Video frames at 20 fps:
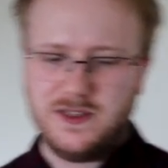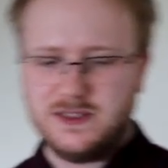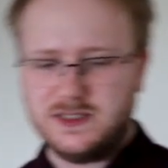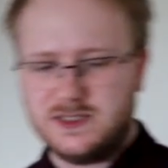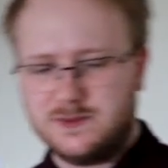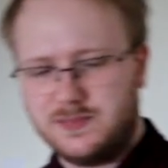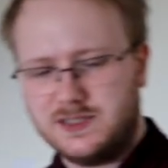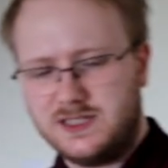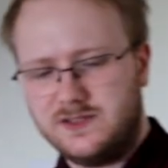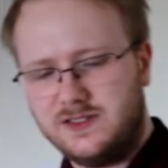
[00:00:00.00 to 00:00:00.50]

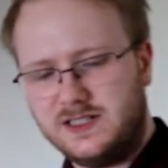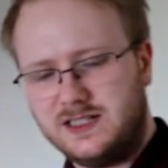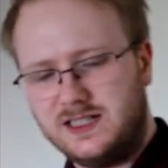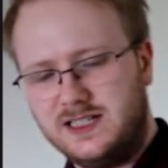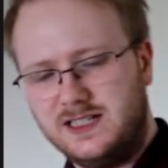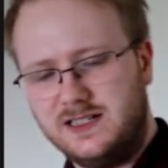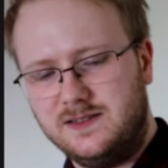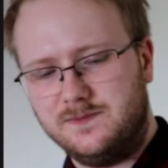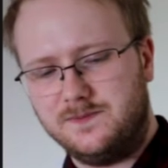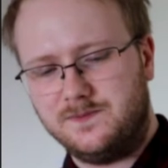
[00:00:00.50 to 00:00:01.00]

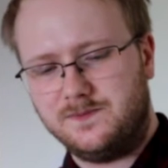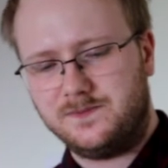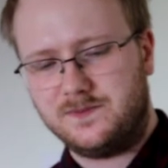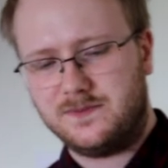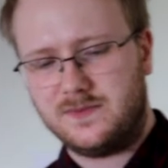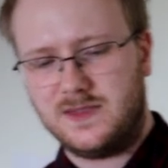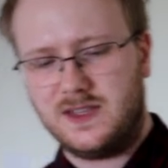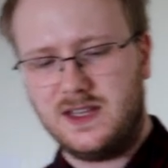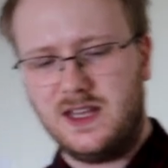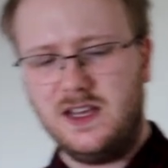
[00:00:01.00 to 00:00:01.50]
Specifically,
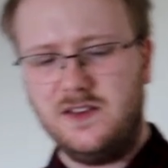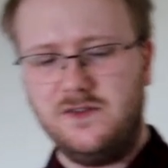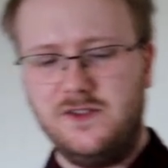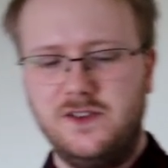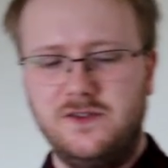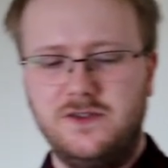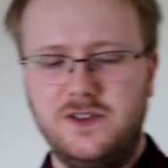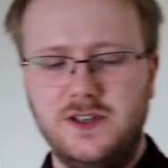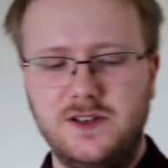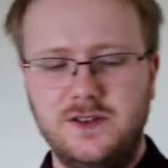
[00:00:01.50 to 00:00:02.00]
if
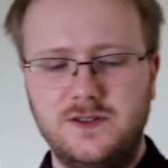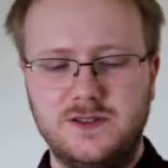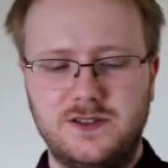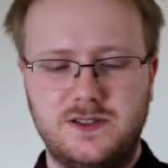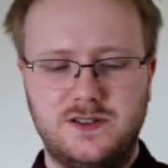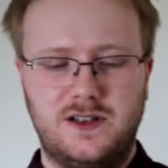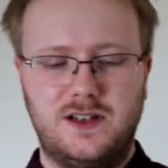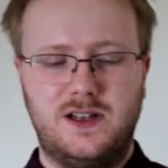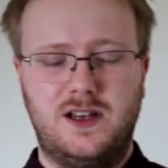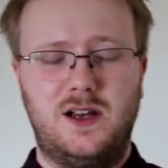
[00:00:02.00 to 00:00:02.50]
you've
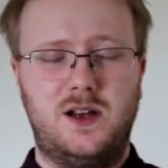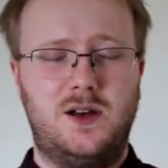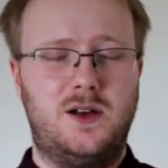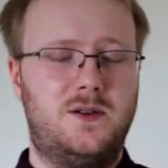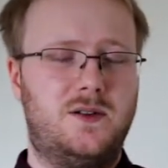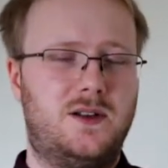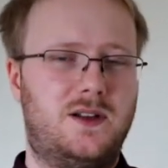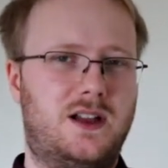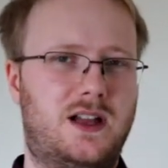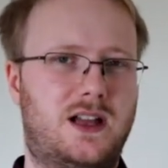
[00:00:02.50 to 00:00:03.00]
used
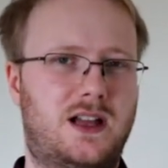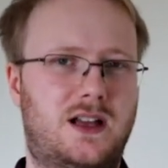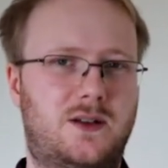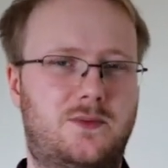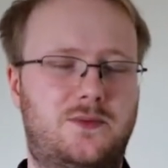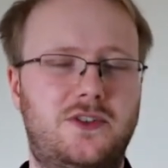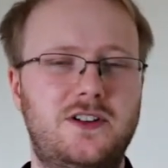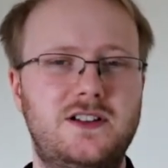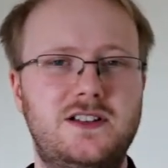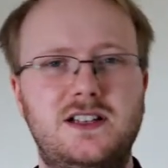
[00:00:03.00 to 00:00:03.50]

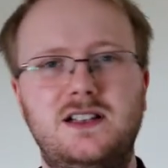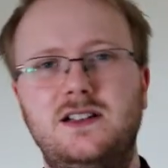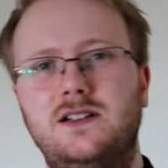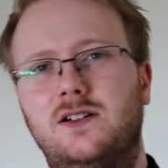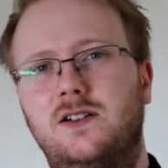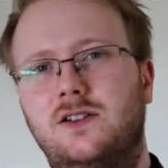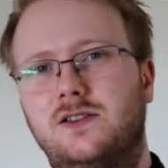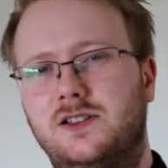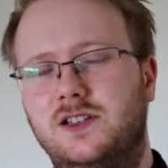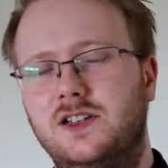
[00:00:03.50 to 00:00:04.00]
printing
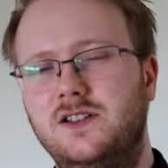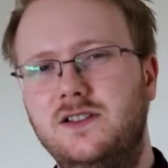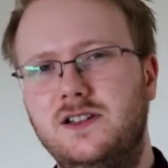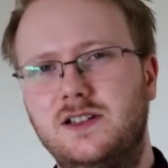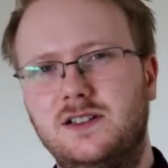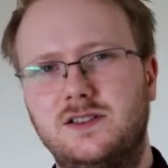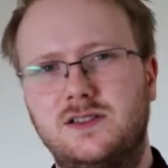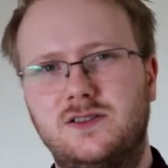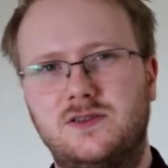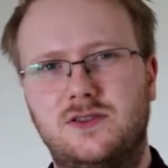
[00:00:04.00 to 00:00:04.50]
on
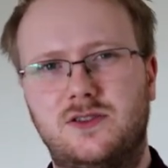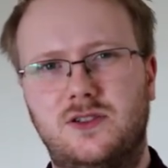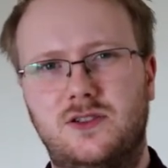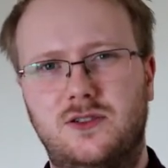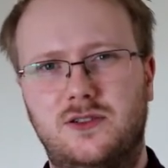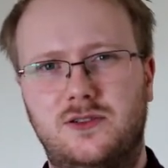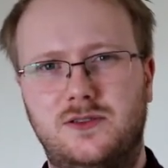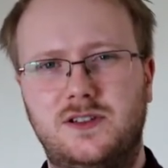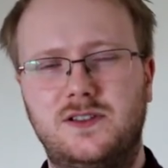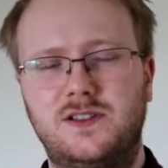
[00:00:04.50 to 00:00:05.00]
Unix
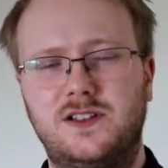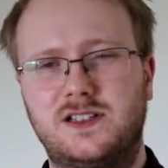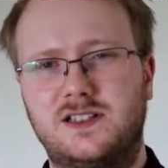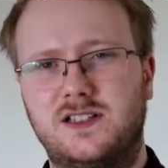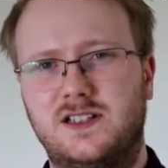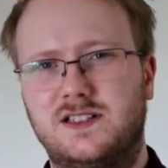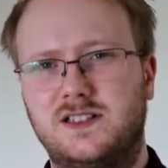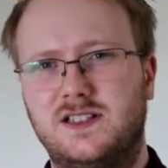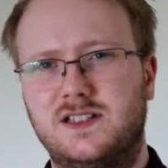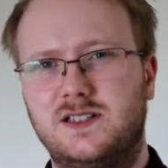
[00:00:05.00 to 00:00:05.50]
or
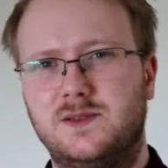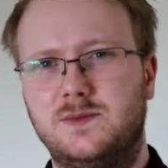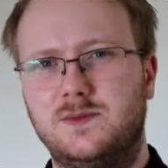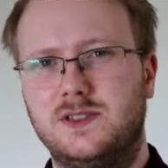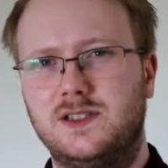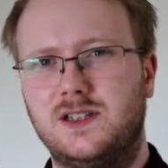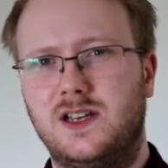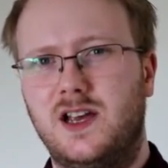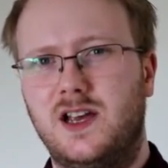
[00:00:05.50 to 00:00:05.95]
Unix-like systems,